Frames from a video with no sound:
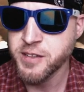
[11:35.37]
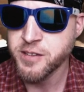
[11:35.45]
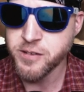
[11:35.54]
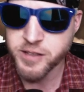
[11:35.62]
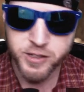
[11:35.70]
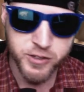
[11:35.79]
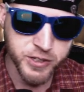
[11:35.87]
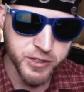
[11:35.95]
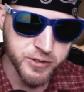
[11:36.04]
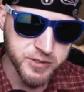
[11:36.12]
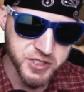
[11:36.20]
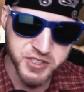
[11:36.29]
The other thing you could
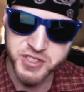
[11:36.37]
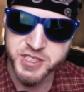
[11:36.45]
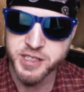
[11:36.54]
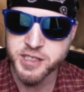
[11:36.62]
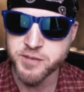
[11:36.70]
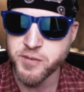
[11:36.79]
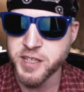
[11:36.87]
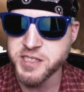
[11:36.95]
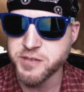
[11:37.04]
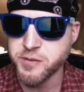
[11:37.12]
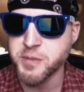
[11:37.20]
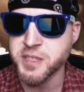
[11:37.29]
do is just seek
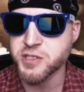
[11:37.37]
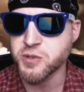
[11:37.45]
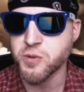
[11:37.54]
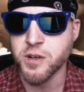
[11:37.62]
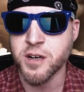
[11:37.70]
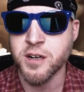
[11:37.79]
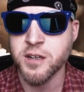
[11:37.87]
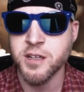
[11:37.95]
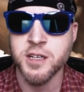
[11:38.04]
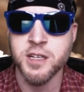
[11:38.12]
advice of a mentor